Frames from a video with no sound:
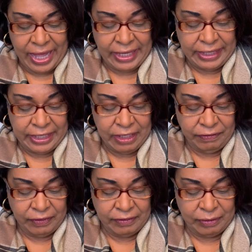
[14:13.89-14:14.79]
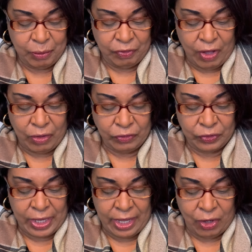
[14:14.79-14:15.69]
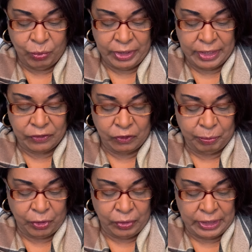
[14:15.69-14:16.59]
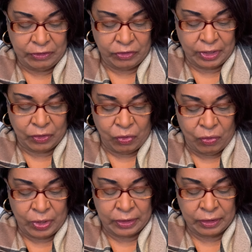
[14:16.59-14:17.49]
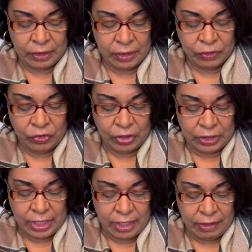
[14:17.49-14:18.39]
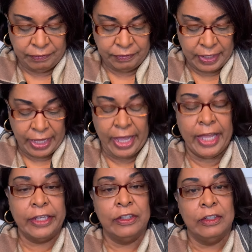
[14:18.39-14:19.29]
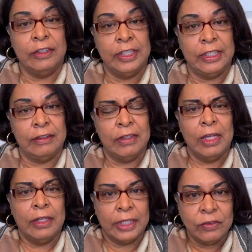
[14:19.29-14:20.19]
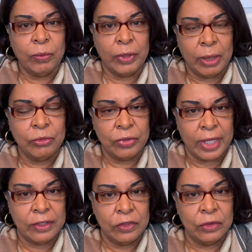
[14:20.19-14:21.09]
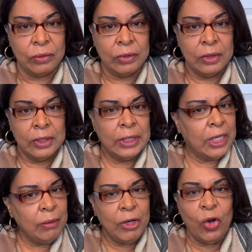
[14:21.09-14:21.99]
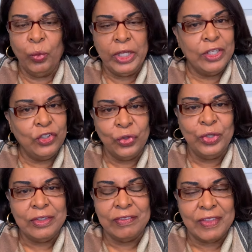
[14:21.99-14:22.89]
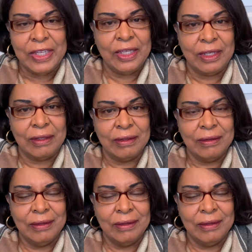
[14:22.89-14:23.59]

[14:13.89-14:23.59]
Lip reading: and give some thought to how we can spur each other on to love and good deeds. That's what I'm trying to do. Come on, we can do this thing.